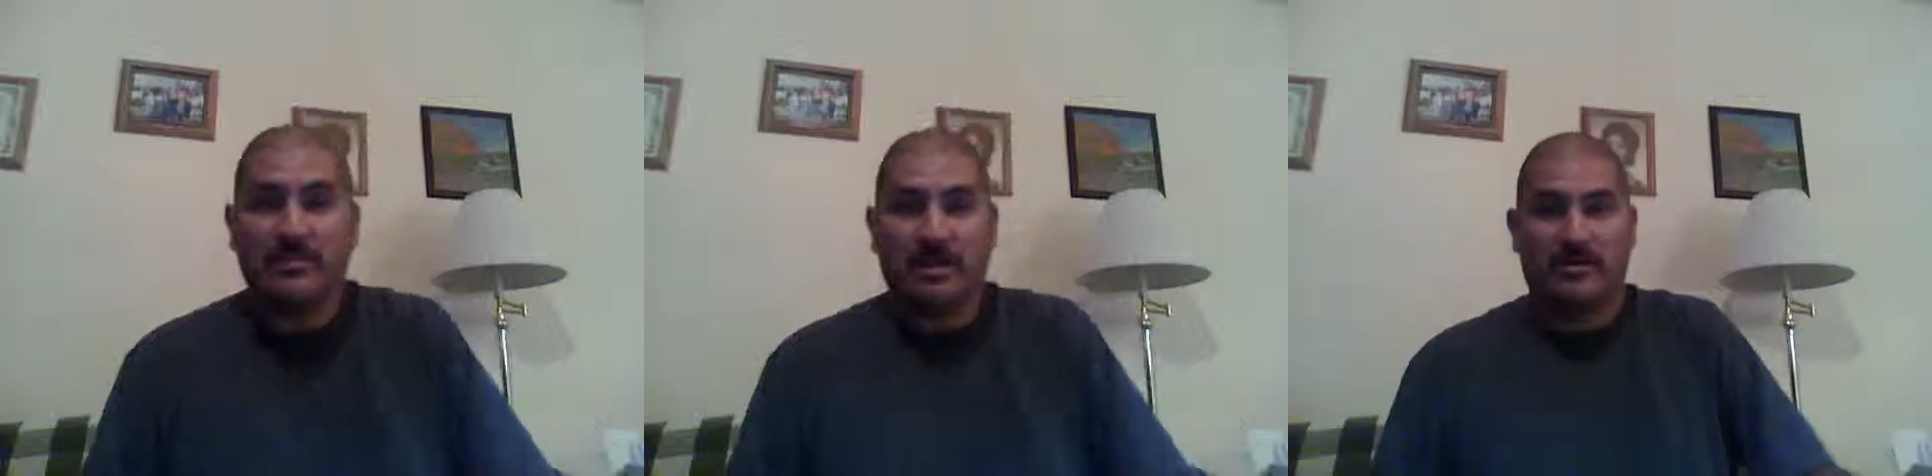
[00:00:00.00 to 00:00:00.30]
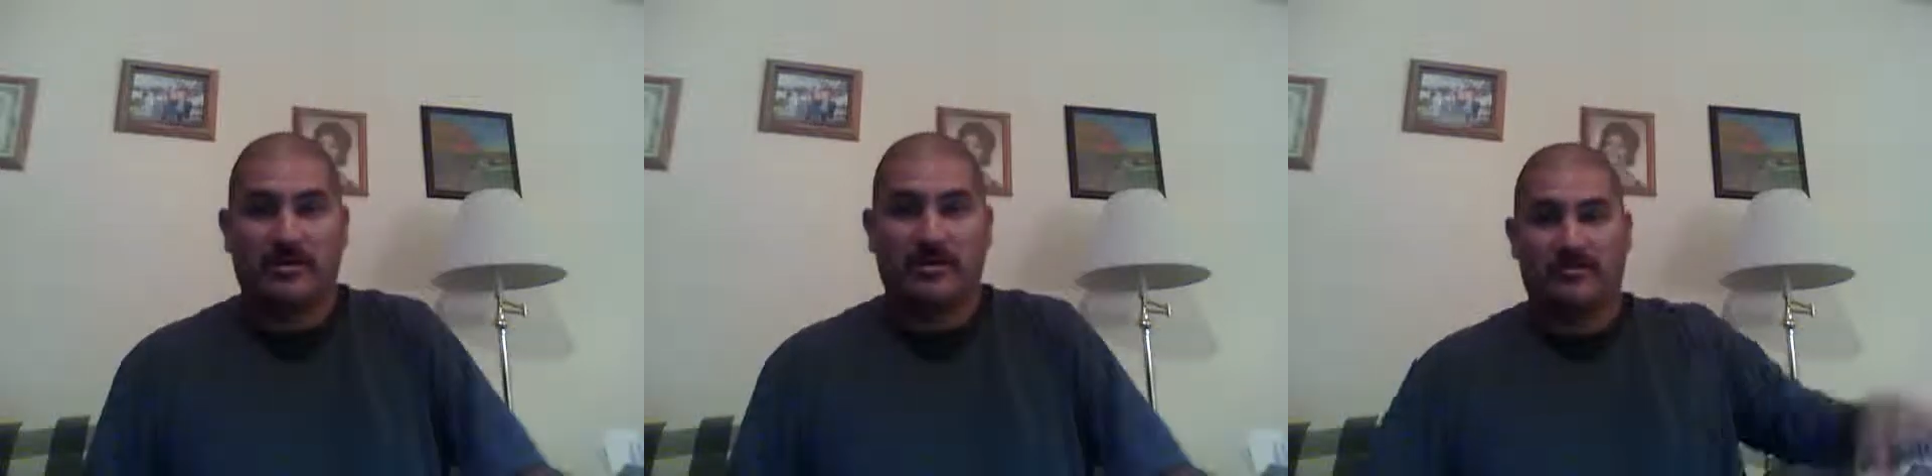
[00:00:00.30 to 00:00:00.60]

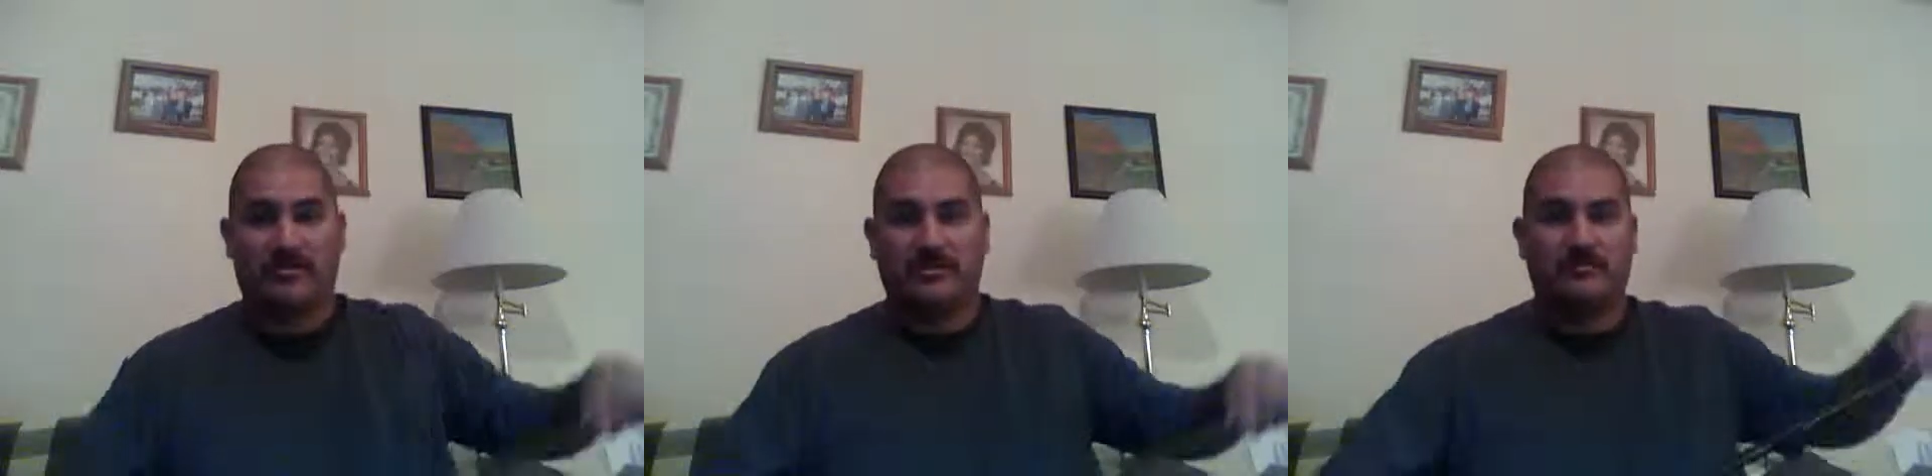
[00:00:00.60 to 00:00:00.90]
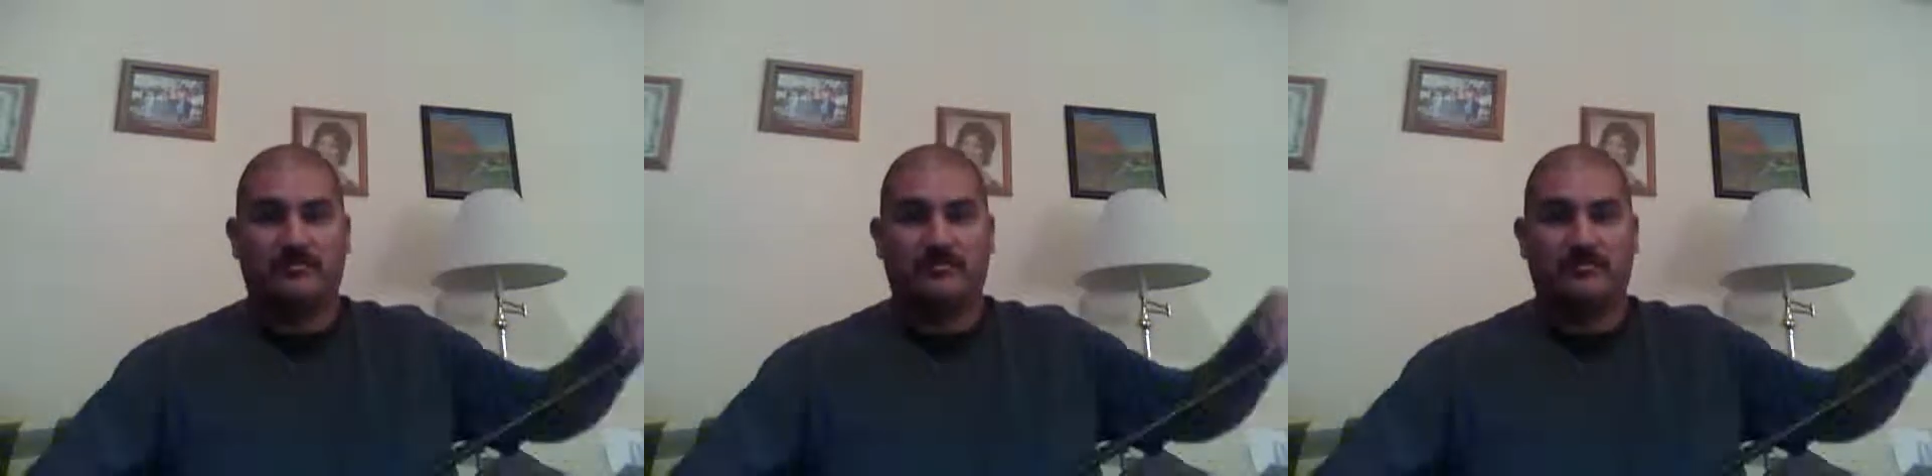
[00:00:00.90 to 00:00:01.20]
I'm wiping it
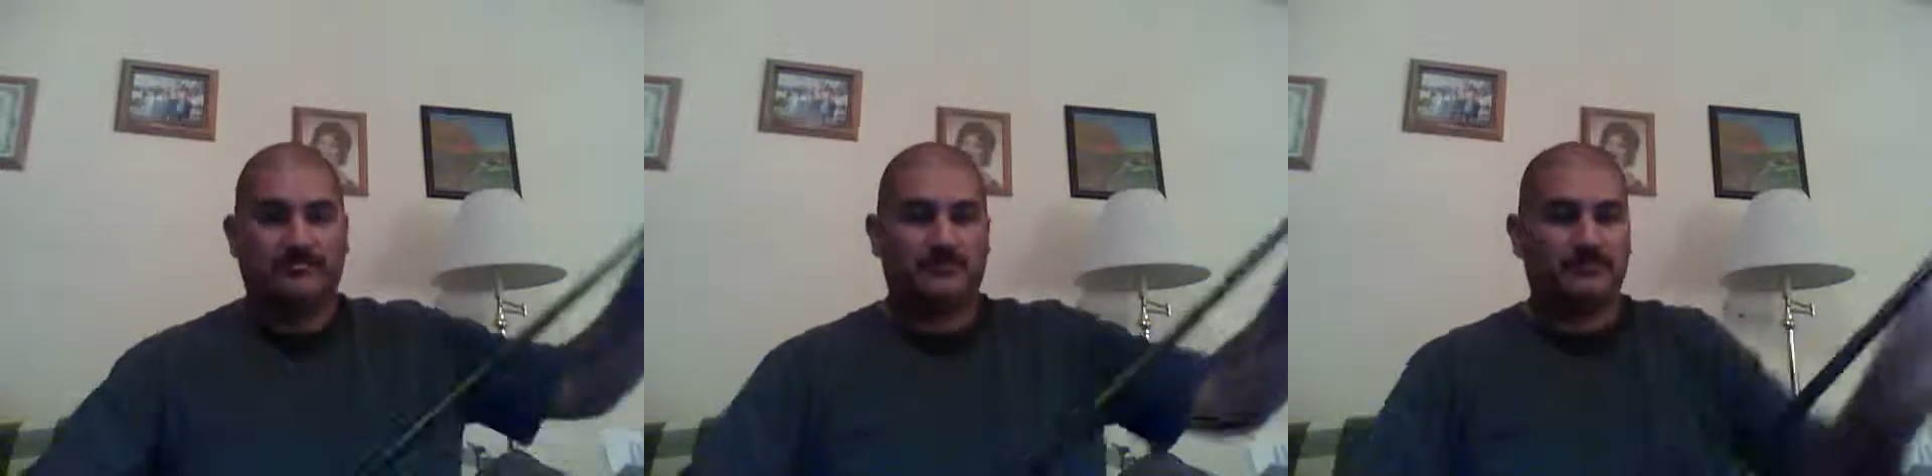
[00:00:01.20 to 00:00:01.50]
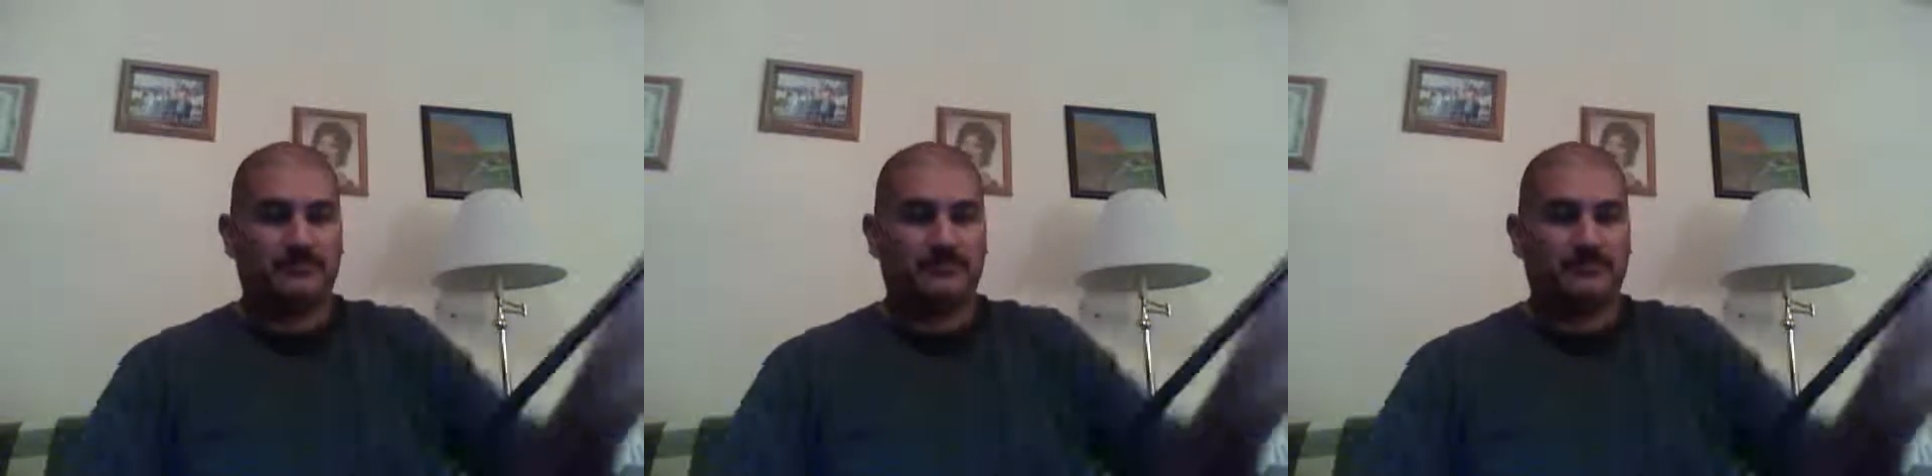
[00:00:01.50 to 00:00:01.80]
down,
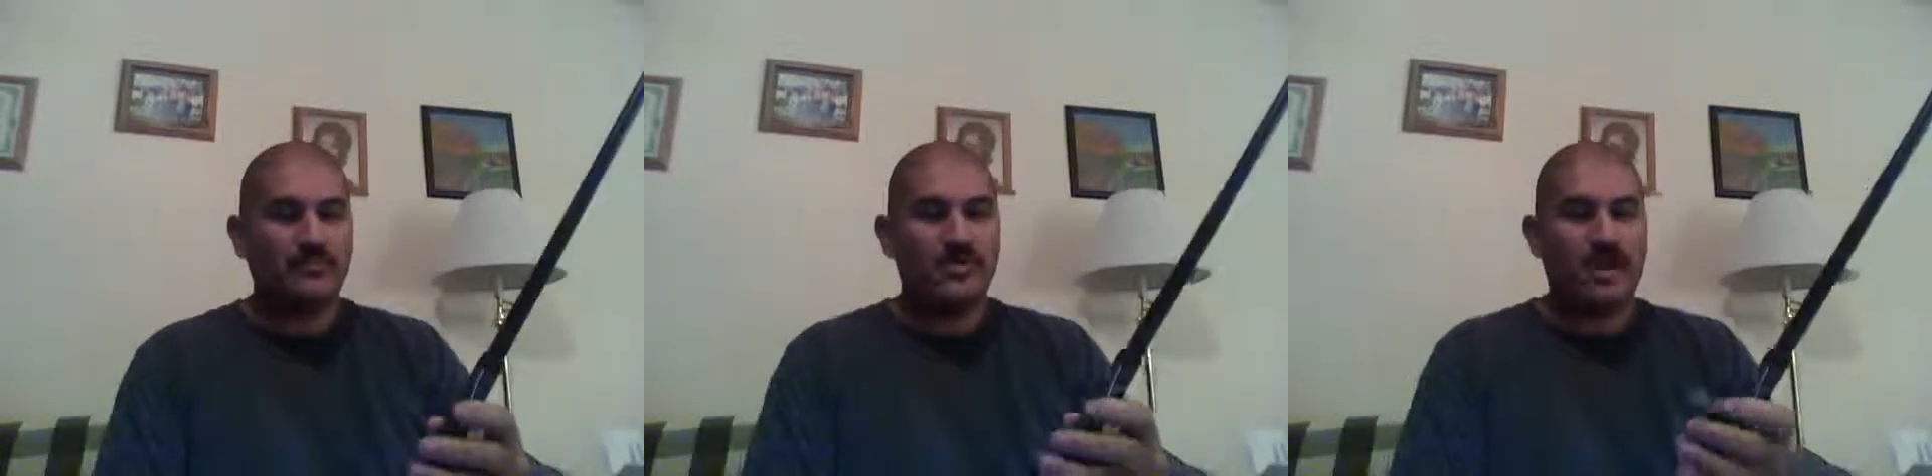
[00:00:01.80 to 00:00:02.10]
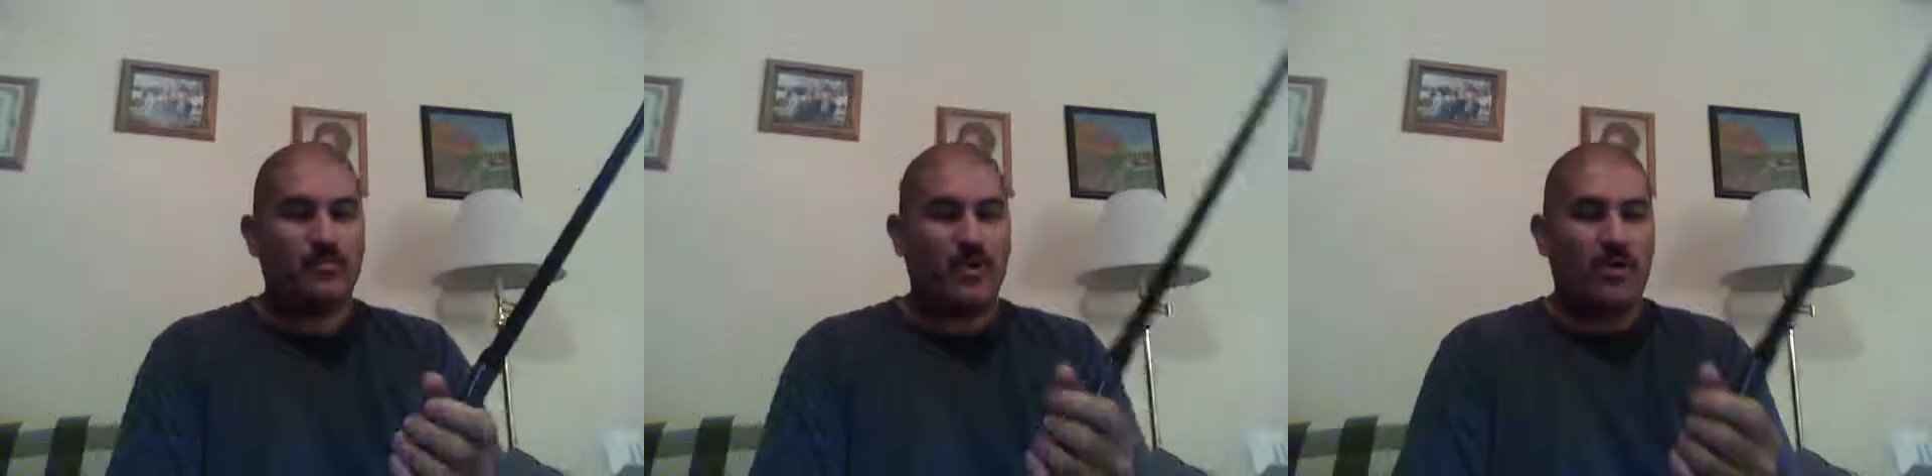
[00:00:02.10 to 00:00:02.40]
and
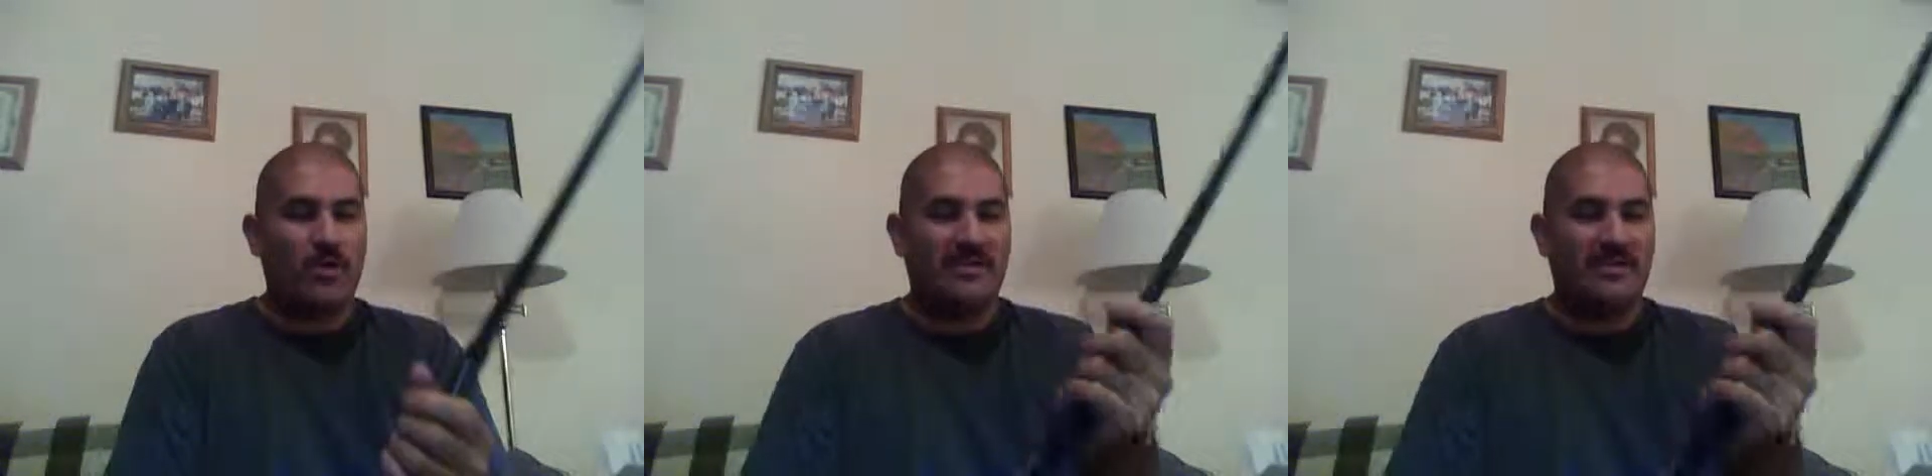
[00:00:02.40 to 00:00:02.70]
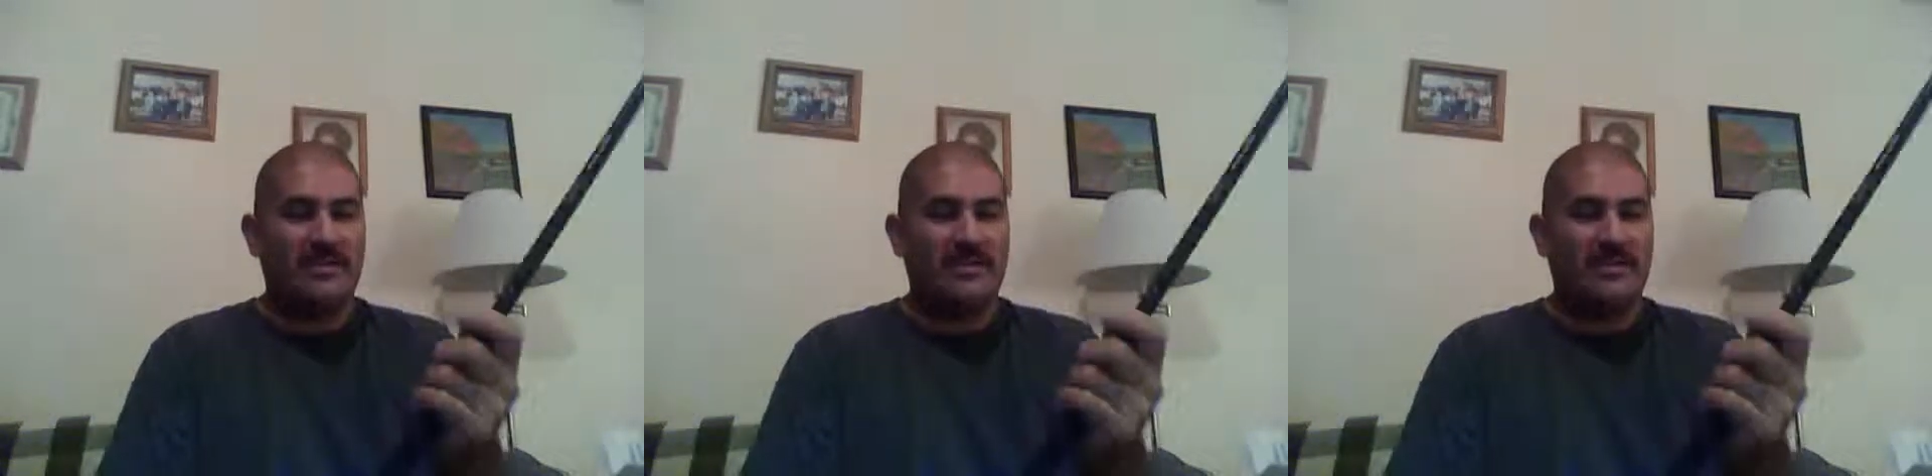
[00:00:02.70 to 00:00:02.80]
what I'm looking